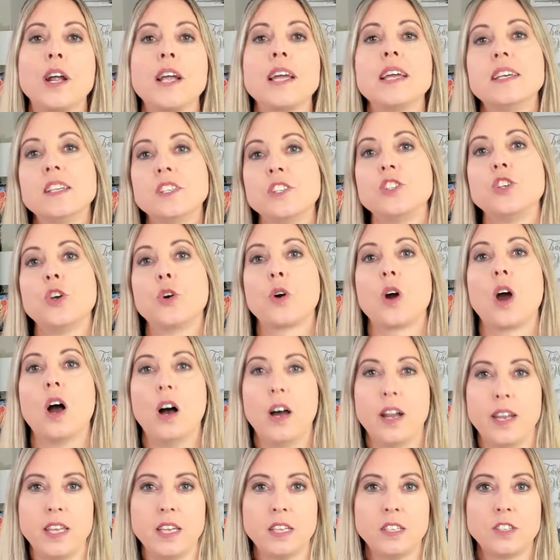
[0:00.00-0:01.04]
is your
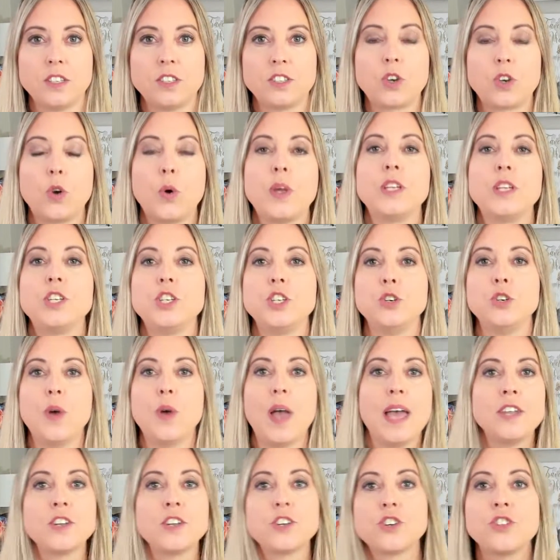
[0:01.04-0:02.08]
audience going to
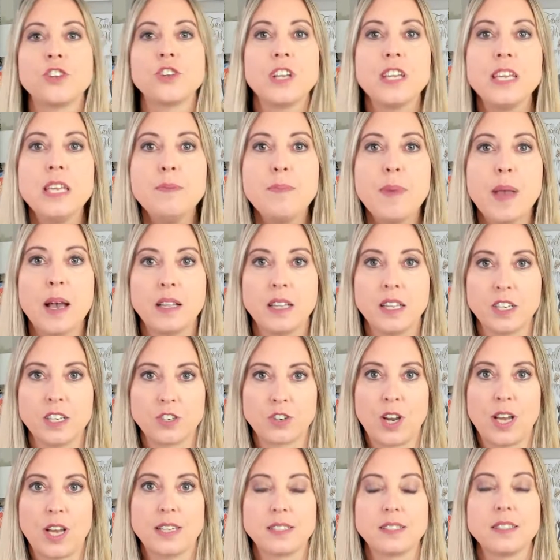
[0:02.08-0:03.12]
enter their email
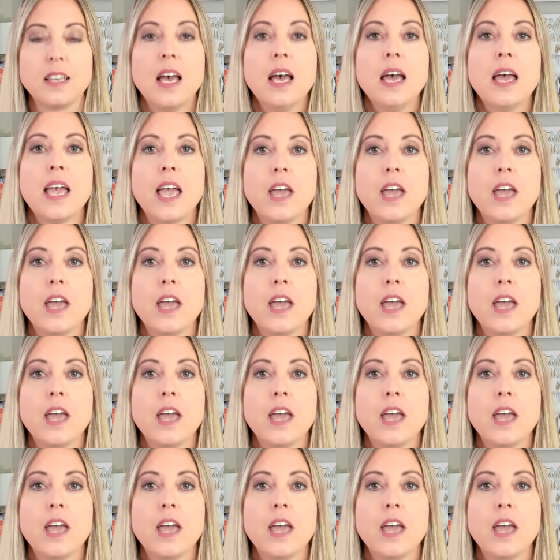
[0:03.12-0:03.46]
address